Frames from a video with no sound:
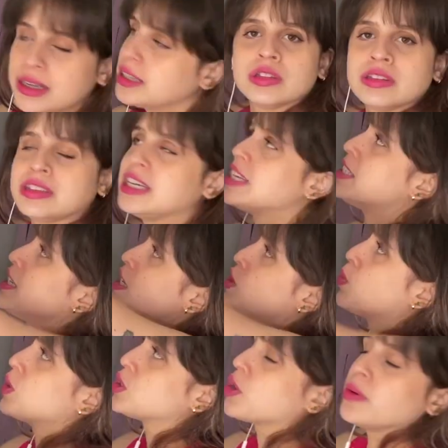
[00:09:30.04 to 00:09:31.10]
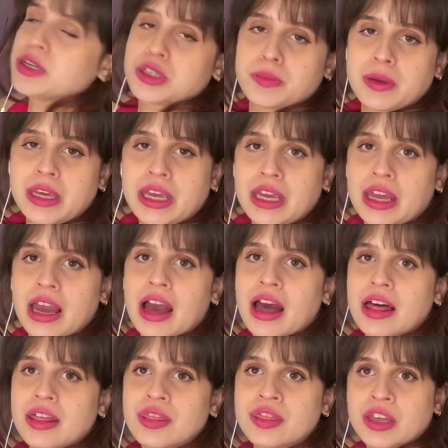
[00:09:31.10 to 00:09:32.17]
This is what's going to be
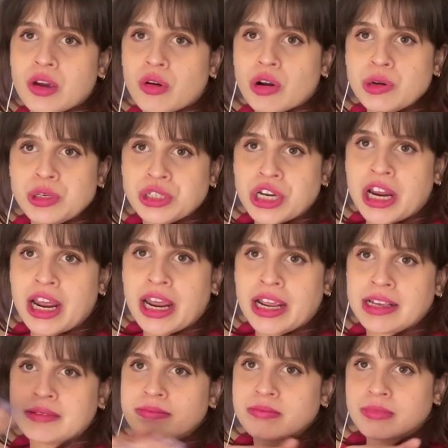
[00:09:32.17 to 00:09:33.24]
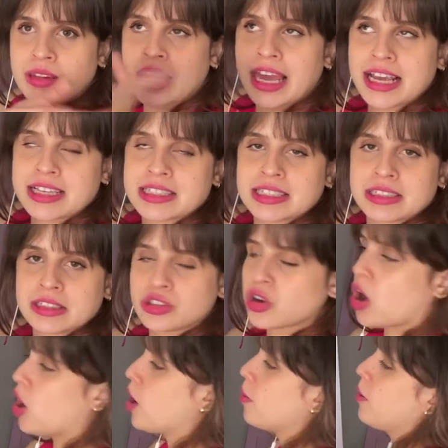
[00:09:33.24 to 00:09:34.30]
the crochet lace
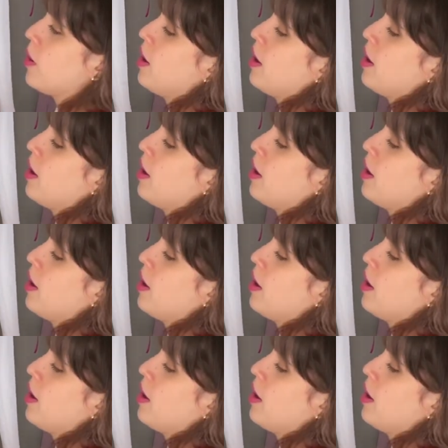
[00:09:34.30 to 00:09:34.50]
top.